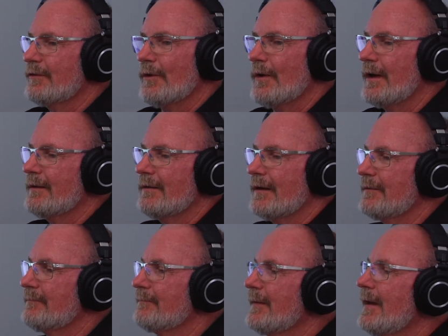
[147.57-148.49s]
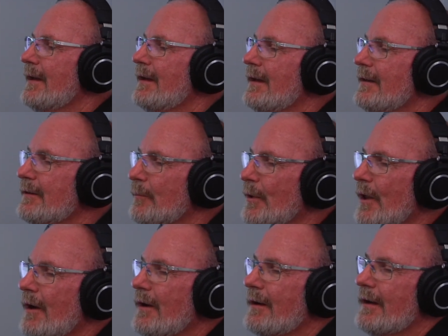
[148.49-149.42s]
So I, I, in the
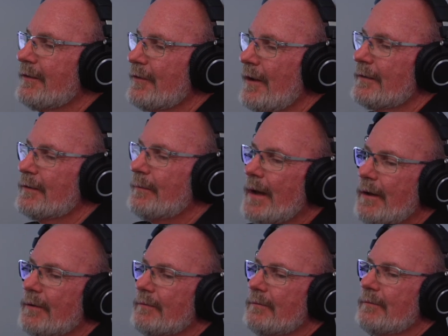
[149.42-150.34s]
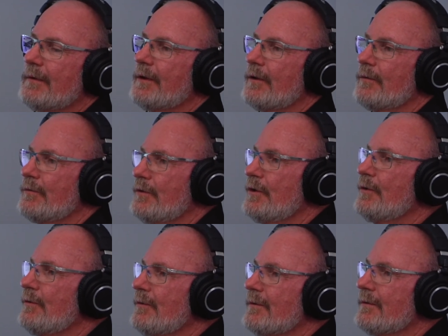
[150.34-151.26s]
blog, I talked about, you know,
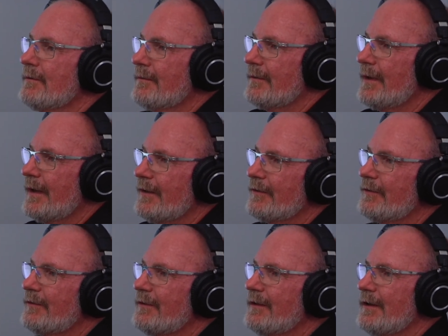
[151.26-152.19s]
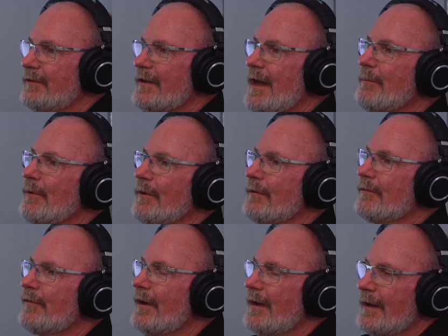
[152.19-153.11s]
Newton as an example
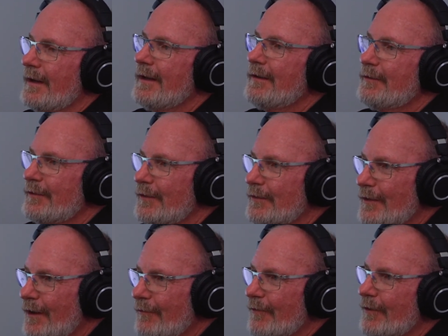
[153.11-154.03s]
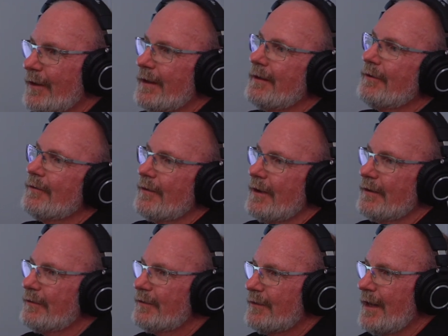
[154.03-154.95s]
of his discovery or
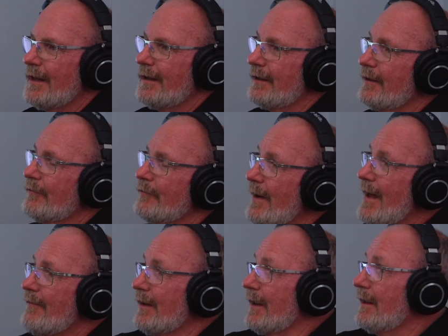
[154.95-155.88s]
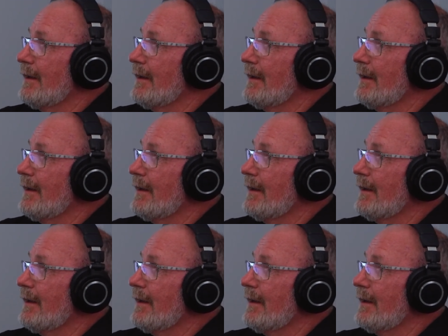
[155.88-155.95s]
understanding of gravity.